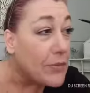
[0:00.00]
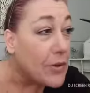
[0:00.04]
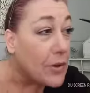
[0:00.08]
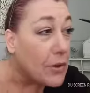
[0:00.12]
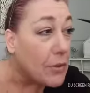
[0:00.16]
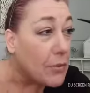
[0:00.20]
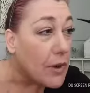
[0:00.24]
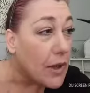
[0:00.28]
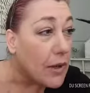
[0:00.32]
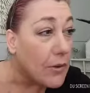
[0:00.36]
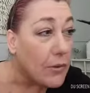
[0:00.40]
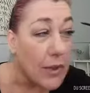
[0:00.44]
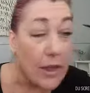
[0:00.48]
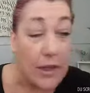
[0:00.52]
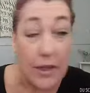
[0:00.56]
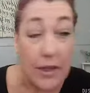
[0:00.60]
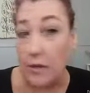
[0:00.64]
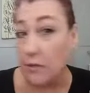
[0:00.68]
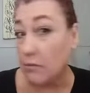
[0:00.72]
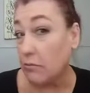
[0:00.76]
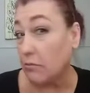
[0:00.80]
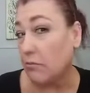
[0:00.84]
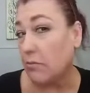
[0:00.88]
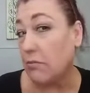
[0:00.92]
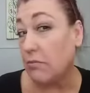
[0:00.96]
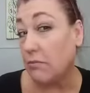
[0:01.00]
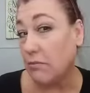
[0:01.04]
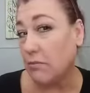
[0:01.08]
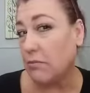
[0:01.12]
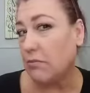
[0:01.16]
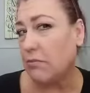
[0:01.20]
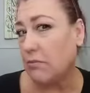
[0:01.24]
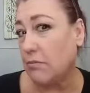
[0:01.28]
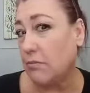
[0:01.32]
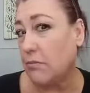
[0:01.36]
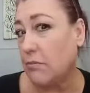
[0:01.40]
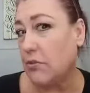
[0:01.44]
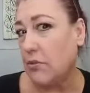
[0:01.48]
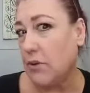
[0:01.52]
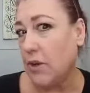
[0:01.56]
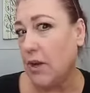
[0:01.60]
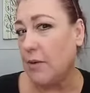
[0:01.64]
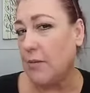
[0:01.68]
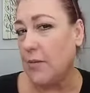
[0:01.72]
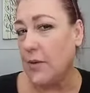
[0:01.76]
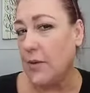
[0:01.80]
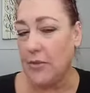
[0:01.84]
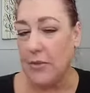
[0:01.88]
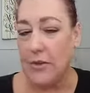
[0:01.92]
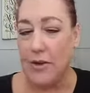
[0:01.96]
Go around like doing
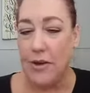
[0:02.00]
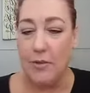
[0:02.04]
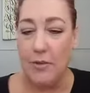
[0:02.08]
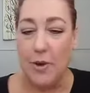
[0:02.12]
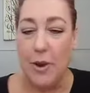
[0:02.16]
eyebrows at